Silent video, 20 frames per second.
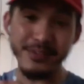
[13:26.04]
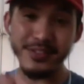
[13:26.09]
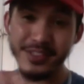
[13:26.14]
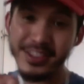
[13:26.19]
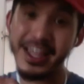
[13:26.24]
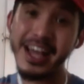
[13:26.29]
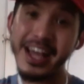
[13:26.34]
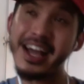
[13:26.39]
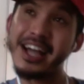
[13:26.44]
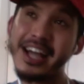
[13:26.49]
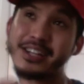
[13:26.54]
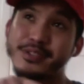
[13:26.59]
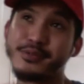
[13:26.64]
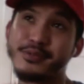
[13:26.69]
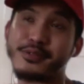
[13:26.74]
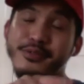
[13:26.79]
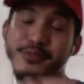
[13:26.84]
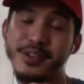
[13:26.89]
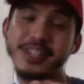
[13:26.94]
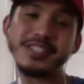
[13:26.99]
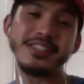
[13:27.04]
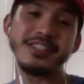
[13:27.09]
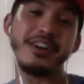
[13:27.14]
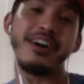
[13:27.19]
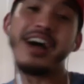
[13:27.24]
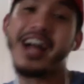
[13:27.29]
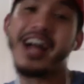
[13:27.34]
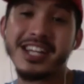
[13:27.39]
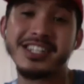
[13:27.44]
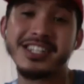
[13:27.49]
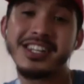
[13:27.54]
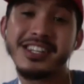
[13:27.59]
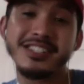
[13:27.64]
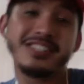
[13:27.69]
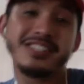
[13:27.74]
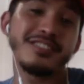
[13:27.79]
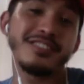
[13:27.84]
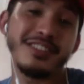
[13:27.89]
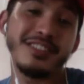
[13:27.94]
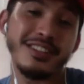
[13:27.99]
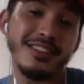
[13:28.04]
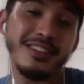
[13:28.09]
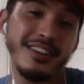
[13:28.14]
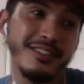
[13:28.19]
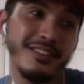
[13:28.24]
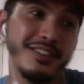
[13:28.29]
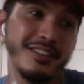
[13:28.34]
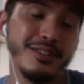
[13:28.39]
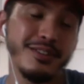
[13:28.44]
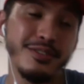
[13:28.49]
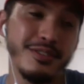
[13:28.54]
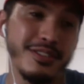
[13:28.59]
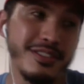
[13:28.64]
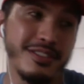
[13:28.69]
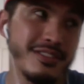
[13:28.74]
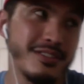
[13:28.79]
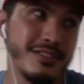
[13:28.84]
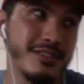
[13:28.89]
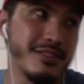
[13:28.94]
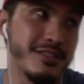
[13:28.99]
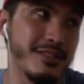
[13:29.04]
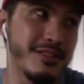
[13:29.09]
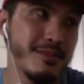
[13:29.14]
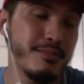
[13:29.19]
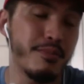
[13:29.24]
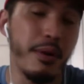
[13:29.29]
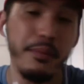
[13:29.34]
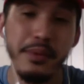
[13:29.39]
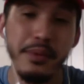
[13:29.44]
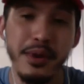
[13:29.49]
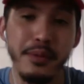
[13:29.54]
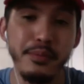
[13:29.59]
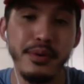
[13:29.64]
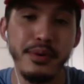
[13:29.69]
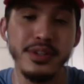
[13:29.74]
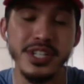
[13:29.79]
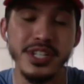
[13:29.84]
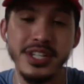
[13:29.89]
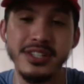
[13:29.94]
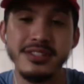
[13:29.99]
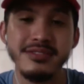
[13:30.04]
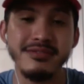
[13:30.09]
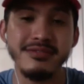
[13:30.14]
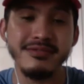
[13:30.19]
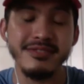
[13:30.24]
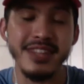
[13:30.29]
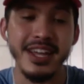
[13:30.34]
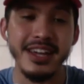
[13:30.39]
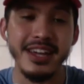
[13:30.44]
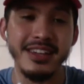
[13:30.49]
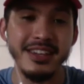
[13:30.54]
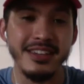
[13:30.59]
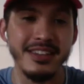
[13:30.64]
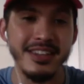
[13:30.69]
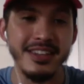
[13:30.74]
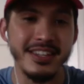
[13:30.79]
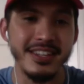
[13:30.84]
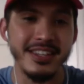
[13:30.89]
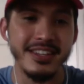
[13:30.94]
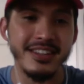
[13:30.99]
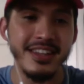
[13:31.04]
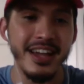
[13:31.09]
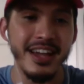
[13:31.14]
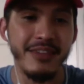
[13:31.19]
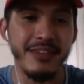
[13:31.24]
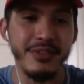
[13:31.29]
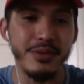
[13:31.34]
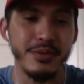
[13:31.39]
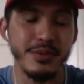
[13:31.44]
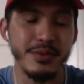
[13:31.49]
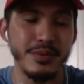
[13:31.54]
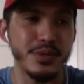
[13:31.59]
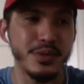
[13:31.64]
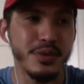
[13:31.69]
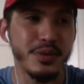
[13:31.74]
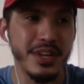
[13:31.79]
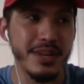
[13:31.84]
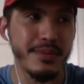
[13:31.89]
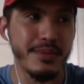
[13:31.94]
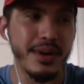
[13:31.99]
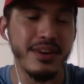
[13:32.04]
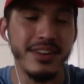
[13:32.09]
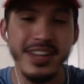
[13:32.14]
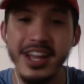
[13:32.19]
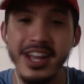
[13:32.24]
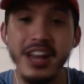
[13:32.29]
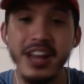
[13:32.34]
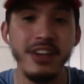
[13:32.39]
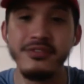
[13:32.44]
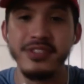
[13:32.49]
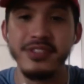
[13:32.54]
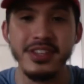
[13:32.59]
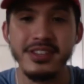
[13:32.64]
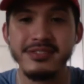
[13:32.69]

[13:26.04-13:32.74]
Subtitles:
that actual freestyle, I actually listened to the popular project that he did that everyone was talking about, and I loved it.